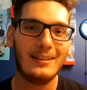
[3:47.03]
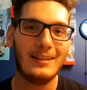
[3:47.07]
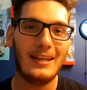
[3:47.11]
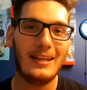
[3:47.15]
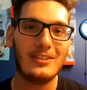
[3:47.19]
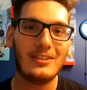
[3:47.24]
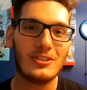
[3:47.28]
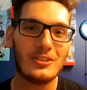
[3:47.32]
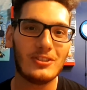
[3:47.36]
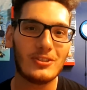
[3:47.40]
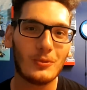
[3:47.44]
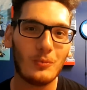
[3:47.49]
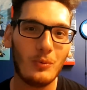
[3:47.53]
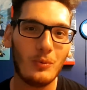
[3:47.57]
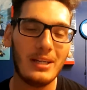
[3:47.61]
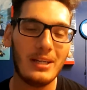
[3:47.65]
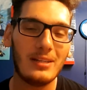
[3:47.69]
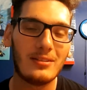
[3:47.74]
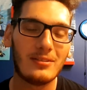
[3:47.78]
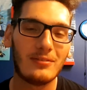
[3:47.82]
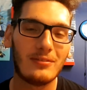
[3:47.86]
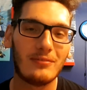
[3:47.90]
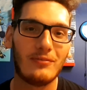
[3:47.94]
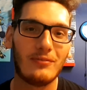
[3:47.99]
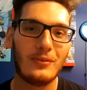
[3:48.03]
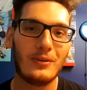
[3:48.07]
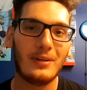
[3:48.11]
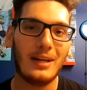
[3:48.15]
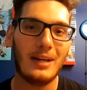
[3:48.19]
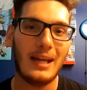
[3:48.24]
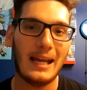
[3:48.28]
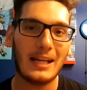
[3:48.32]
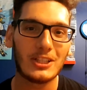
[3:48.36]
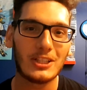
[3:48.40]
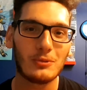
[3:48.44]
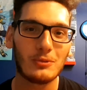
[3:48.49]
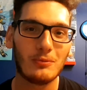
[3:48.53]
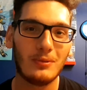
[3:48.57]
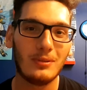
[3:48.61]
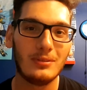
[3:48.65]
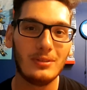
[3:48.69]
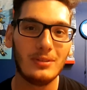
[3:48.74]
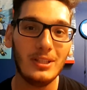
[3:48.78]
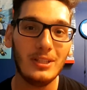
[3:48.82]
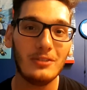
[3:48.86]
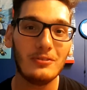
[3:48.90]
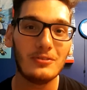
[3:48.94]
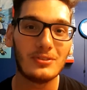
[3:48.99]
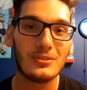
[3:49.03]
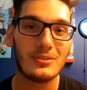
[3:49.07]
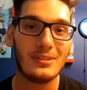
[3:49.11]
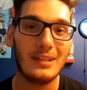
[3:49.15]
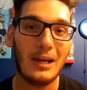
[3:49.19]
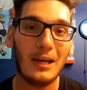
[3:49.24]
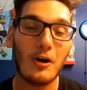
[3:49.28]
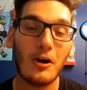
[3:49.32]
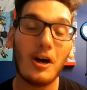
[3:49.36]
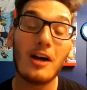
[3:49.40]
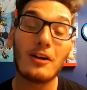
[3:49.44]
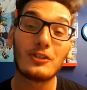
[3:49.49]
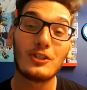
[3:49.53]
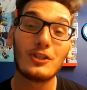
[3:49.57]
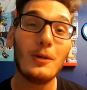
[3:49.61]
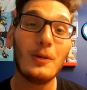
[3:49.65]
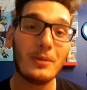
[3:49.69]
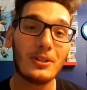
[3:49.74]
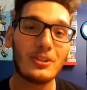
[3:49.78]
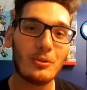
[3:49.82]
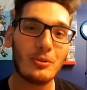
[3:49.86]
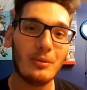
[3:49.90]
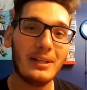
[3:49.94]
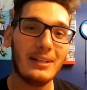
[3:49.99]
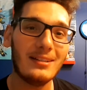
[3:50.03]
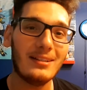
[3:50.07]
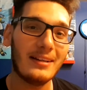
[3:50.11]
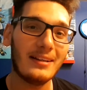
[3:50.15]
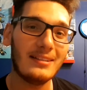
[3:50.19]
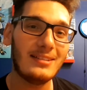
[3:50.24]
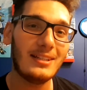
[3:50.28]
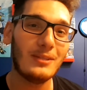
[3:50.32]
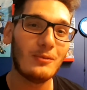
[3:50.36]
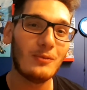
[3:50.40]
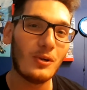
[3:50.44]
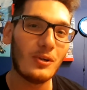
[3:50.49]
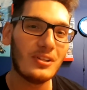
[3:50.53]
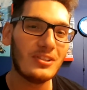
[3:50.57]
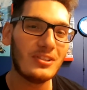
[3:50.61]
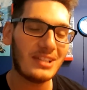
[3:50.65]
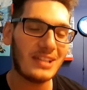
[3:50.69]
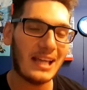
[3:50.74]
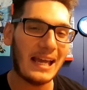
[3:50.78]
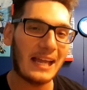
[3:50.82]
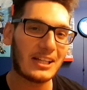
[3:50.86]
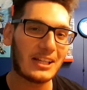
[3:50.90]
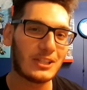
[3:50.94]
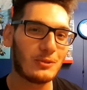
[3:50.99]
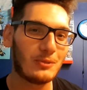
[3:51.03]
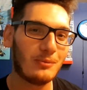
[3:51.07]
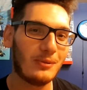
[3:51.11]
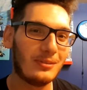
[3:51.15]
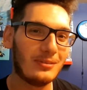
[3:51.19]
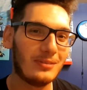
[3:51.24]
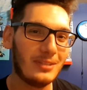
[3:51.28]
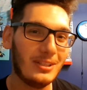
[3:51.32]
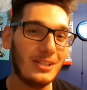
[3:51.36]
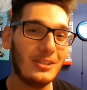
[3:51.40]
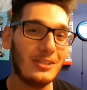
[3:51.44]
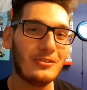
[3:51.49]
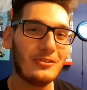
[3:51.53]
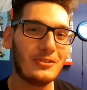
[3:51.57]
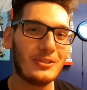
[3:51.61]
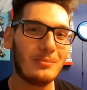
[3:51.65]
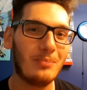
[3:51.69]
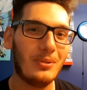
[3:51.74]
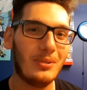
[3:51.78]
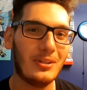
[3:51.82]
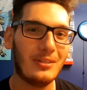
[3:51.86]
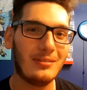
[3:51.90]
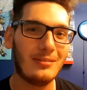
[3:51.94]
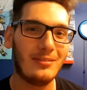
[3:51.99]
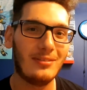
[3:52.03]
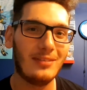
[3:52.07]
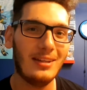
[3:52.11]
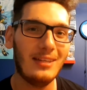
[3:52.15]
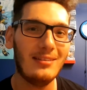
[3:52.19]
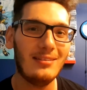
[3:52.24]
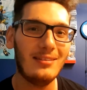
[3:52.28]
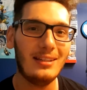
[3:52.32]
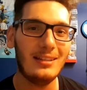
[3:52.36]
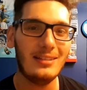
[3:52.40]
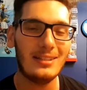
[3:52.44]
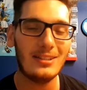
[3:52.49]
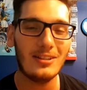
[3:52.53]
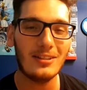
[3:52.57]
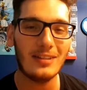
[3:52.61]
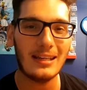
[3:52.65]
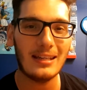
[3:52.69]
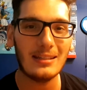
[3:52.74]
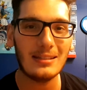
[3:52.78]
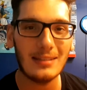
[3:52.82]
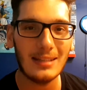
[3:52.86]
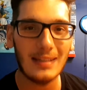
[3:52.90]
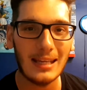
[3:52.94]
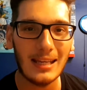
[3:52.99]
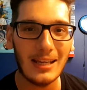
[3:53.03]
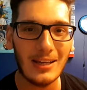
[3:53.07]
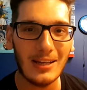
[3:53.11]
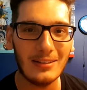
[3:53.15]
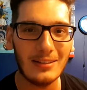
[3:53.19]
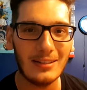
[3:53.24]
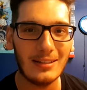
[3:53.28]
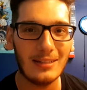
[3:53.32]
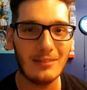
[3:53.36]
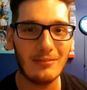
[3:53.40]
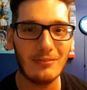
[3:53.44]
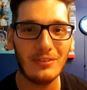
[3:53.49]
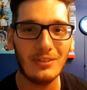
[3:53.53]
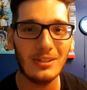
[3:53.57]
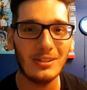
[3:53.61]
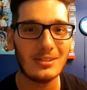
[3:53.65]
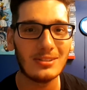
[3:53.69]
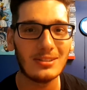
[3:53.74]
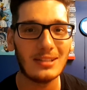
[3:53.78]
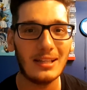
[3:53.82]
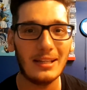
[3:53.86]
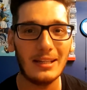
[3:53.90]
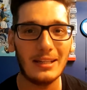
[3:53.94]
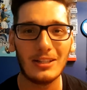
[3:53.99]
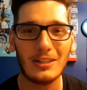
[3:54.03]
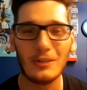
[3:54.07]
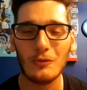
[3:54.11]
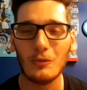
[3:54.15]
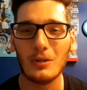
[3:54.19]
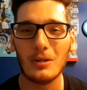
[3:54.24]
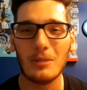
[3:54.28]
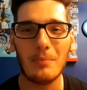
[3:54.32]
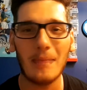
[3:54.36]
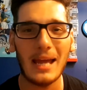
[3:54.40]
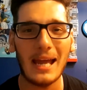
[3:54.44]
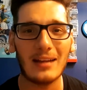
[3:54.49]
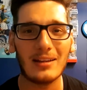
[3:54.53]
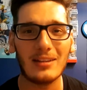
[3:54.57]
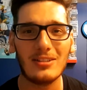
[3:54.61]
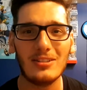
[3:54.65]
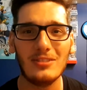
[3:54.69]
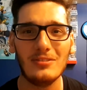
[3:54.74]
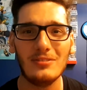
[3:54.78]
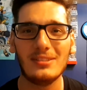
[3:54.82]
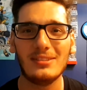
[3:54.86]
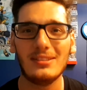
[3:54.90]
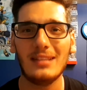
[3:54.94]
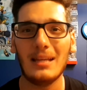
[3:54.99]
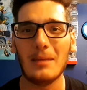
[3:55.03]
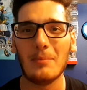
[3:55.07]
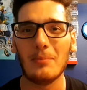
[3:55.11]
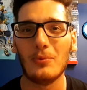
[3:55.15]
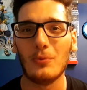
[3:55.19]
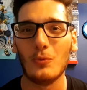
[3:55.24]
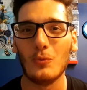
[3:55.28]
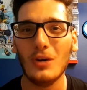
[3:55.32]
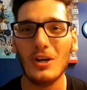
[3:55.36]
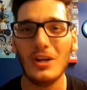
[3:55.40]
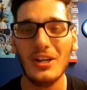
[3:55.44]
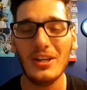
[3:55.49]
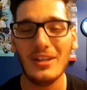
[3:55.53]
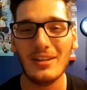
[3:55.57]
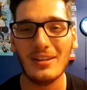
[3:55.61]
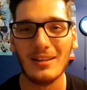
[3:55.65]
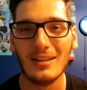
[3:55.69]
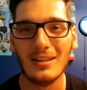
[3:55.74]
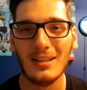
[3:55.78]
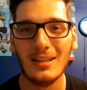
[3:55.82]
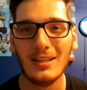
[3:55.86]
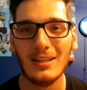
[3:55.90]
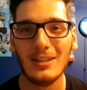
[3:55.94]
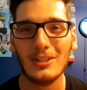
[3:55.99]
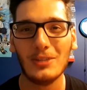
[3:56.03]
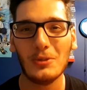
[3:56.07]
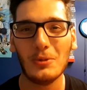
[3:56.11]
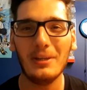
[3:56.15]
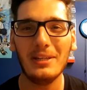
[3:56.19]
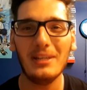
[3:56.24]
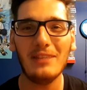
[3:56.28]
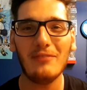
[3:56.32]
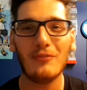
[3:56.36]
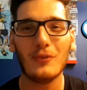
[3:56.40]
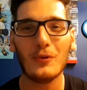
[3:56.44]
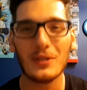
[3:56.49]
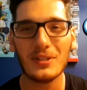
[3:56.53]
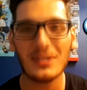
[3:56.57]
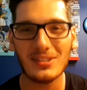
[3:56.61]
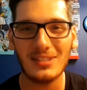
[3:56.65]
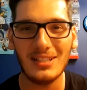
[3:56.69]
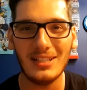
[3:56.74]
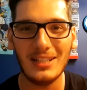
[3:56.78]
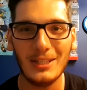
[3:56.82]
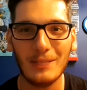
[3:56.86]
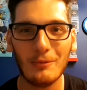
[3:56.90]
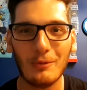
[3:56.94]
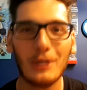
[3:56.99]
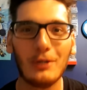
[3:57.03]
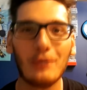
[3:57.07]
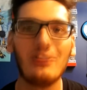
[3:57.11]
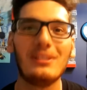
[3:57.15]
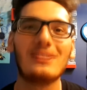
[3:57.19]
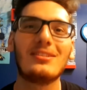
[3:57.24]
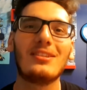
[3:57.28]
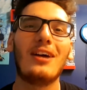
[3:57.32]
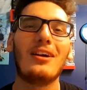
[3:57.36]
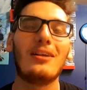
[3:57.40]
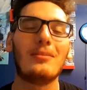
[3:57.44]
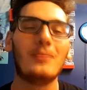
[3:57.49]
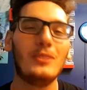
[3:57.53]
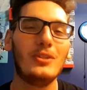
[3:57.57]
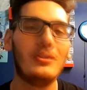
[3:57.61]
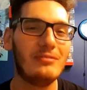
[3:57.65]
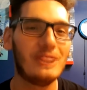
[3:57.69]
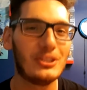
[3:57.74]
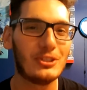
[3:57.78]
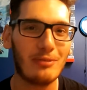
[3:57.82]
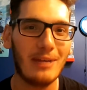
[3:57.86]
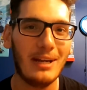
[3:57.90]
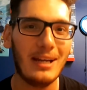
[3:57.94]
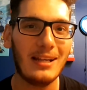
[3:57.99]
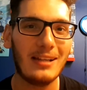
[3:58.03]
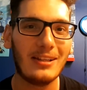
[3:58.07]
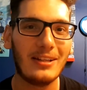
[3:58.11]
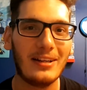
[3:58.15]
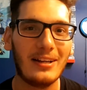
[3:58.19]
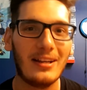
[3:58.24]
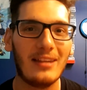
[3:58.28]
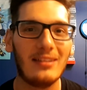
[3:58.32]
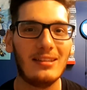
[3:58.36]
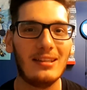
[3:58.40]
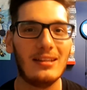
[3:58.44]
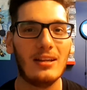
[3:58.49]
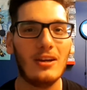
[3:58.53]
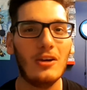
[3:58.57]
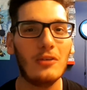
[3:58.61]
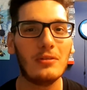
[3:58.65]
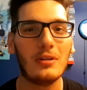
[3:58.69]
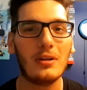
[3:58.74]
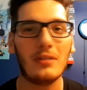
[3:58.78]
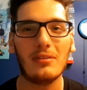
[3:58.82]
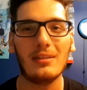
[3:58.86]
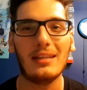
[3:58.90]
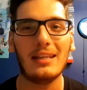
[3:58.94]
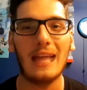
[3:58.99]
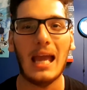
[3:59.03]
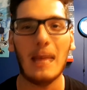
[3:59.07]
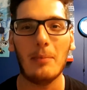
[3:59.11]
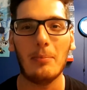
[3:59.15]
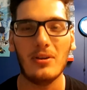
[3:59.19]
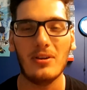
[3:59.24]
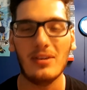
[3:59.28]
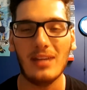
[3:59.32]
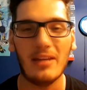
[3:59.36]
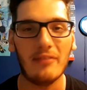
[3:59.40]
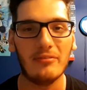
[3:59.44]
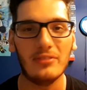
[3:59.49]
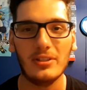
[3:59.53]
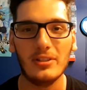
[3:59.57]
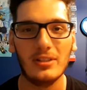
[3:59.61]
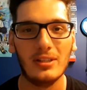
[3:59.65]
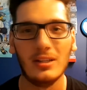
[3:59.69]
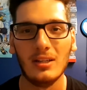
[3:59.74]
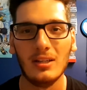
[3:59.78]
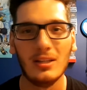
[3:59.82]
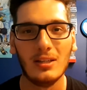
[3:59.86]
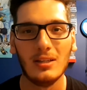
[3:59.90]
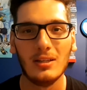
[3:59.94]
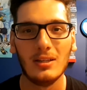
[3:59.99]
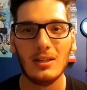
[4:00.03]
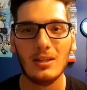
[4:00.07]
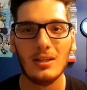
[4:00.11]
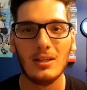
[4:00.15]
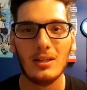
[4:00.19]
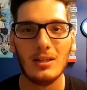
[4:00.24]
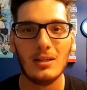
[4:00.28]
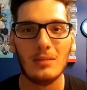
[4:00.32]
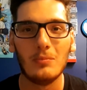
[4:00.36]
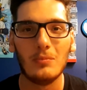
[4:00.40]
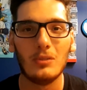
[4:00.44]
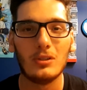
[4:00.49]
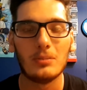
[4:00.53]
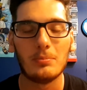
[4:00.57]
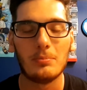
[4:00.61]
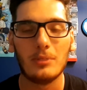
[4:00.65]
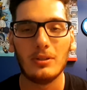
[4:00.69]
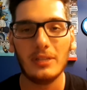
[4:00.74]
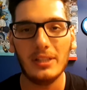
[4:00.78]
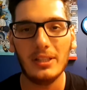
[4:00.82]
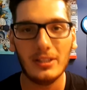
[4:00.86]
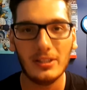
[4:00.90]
and just wait for actual news? Now, October 2019 was actual news, but then they took it down and it feels like we're back to step 1. 2014, where we saw the movie trailer and then, oh, nothing happened after multiple